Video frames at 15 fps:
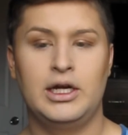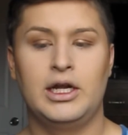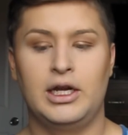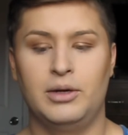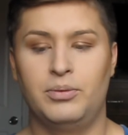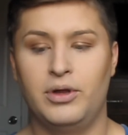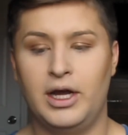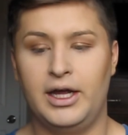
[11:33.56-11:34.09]

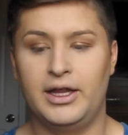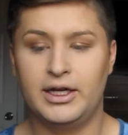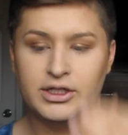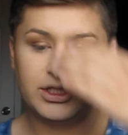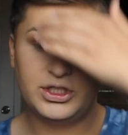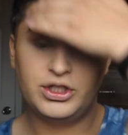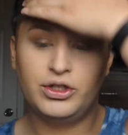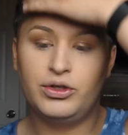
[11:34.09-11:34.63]
and apply
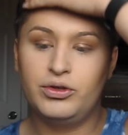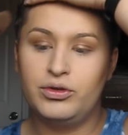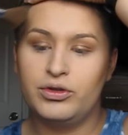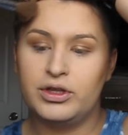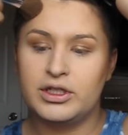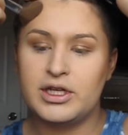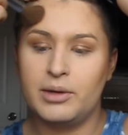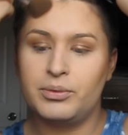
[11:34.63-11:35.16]
that to
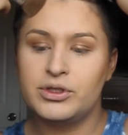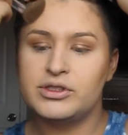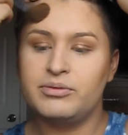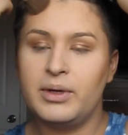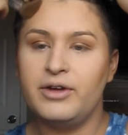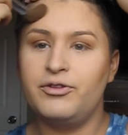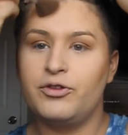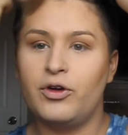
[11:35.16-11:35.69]
the temples of
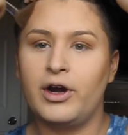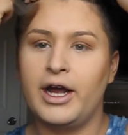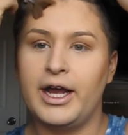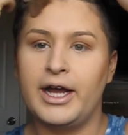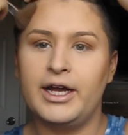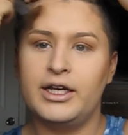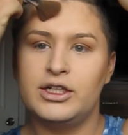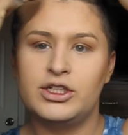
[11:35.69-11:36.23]
my
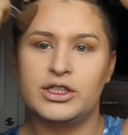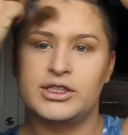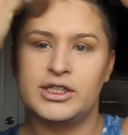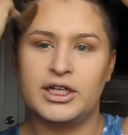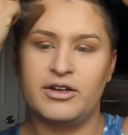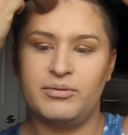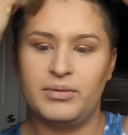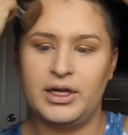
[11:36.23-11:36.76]
forehead just
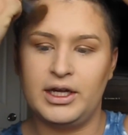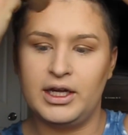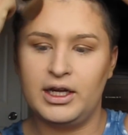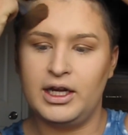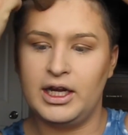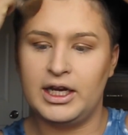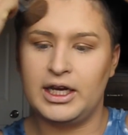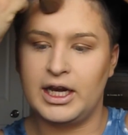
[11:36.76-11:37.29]
to give
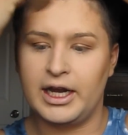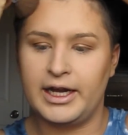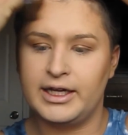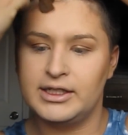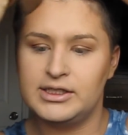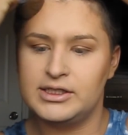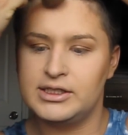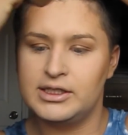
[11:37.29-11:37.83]
me a
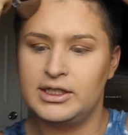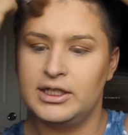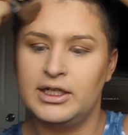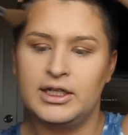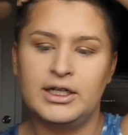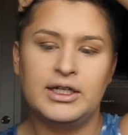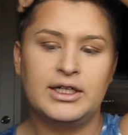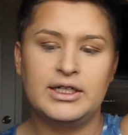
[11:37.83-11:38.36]
nice
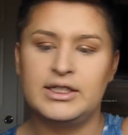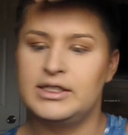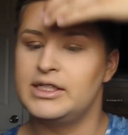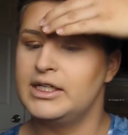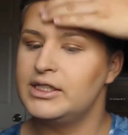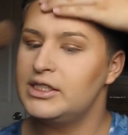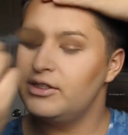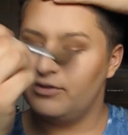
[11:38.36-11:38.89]

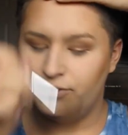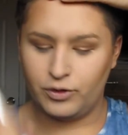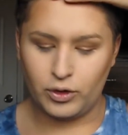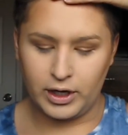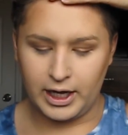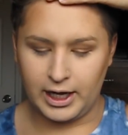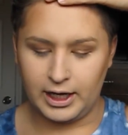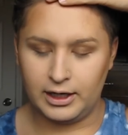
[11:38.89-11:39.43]
dainty
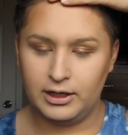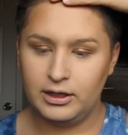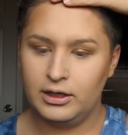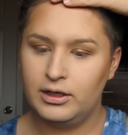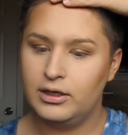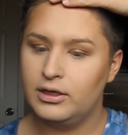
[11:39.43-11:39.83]
forehead.